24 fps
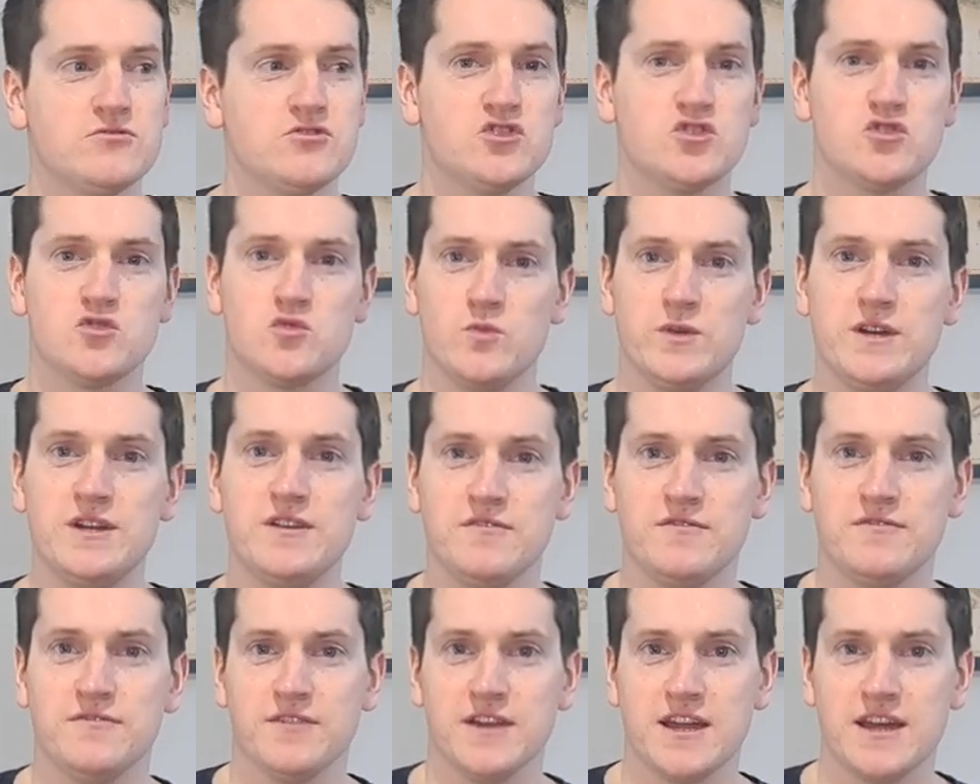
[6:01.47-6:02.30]

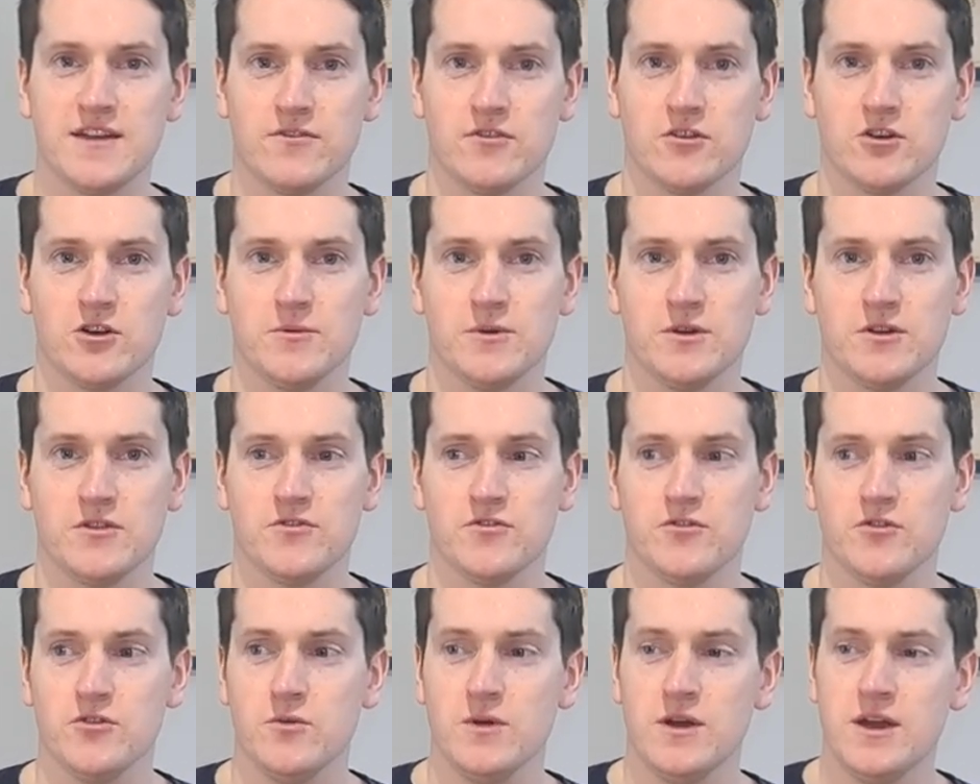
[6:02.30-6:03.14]
sweet flavor coming
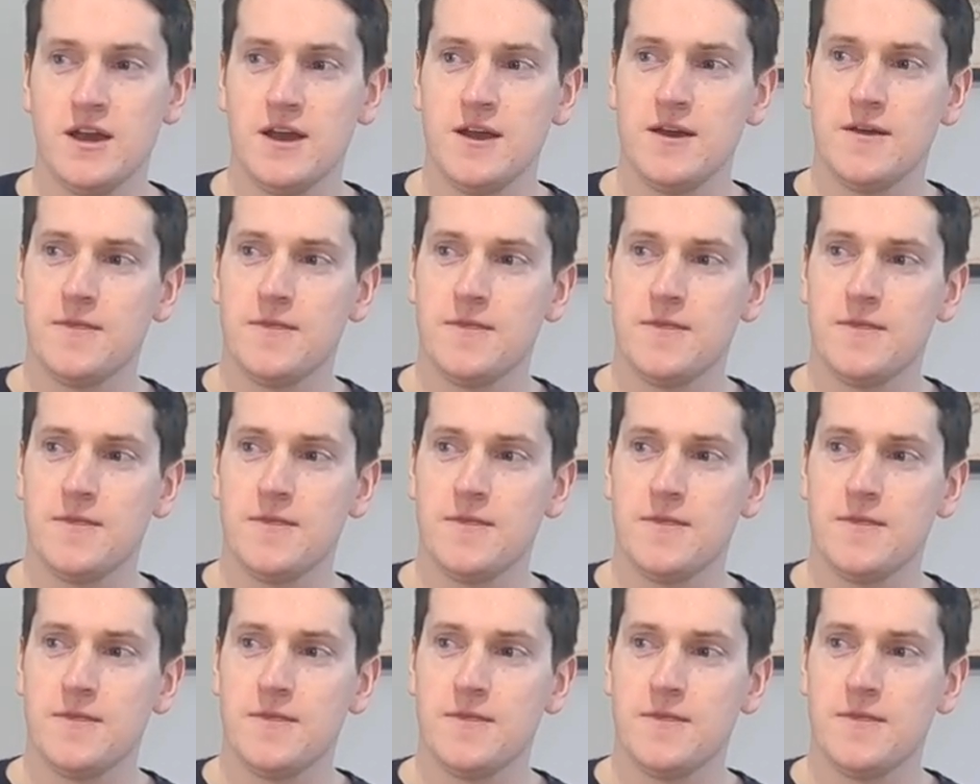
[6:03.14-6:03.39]
through.